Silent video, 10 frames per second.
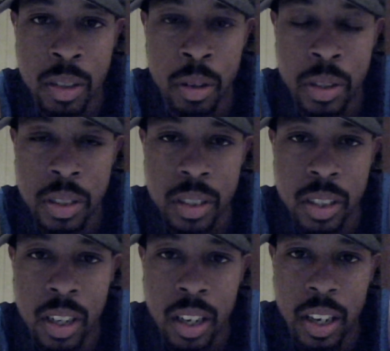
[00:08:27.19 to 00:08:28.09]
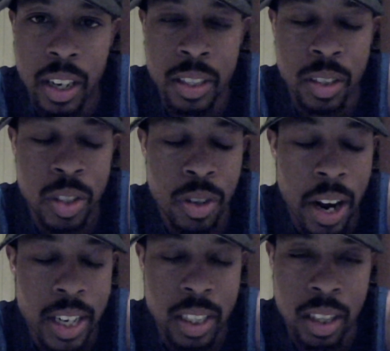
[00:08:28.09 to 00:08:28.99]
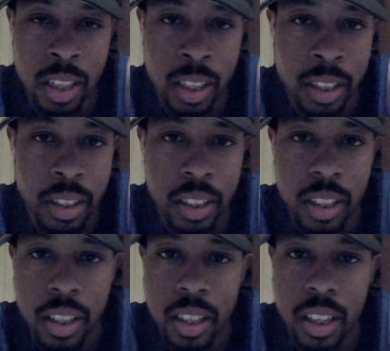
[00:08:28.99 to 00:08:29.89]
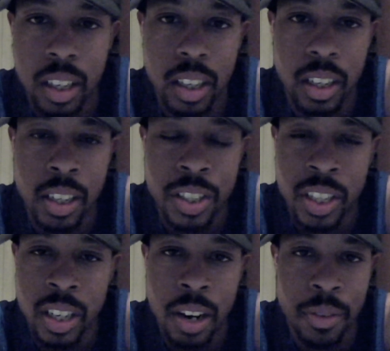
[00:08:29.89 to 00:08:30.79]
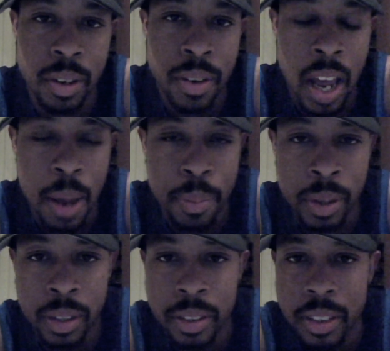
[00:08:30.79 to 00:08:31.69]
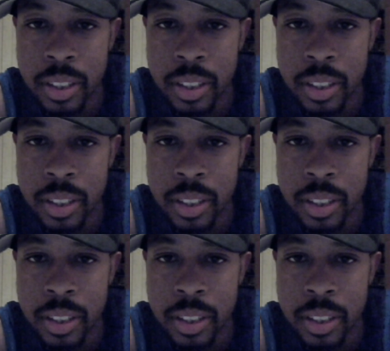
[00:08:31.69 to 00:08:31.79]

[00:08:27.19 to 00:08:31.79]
You know, it's a tragic thing. It should never have happened.